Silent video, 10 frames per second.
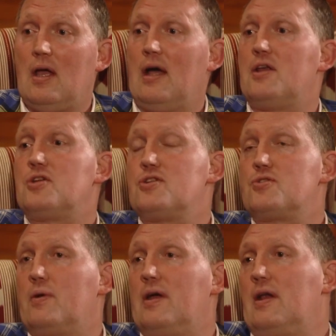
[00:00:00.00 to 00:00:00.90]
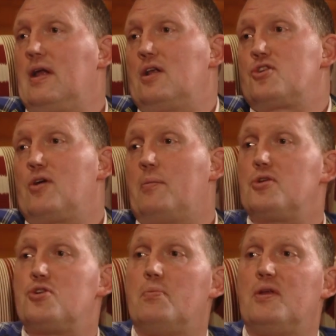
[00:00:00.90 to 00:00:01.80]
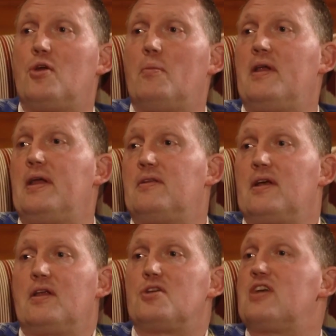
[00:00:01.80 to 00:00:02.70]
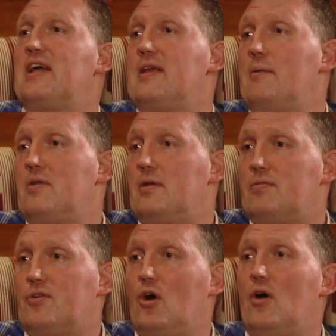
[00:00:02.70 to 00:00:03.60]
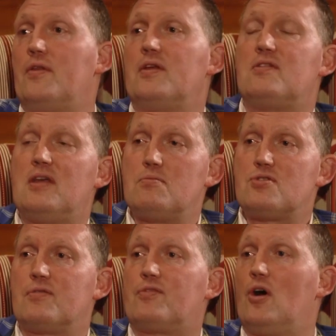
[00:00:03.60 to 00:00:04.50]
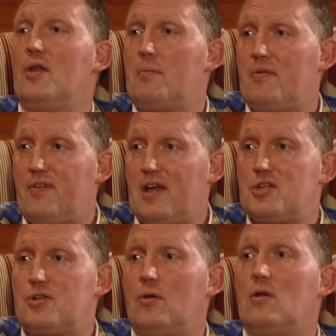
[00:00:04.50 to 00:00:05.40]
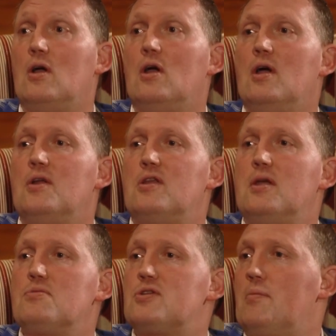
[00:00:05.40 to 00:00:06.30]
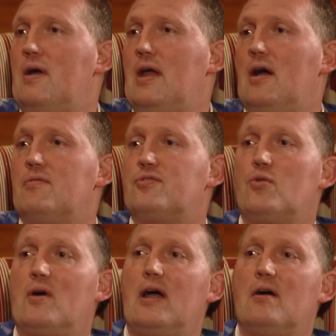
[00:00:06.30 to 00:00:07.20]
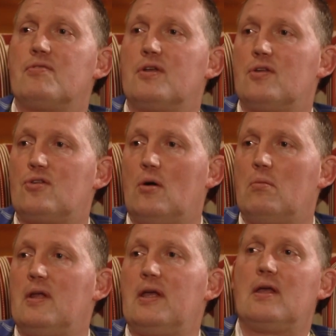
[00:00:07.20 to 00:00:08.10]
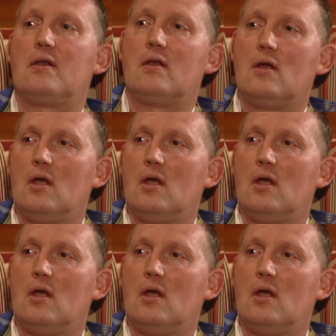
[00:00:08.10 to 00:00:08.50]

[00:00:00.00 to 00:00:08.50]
And this is where English rugby should be dominating the setup they've got, the teams they've got, the professional teams that might have 12 in the top league and